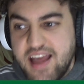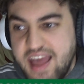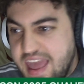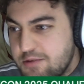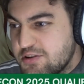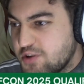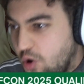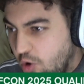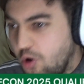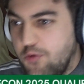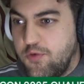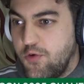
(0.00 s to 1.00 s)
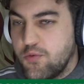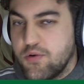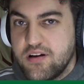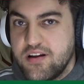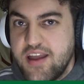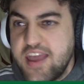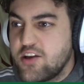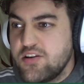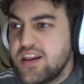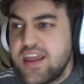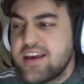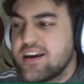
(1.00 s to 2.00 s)
He was awful. He
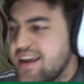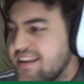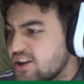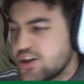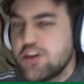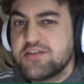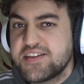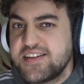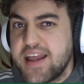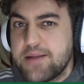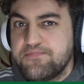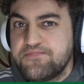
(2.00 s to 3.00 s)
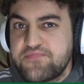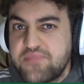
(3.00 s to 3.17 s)
just lost it.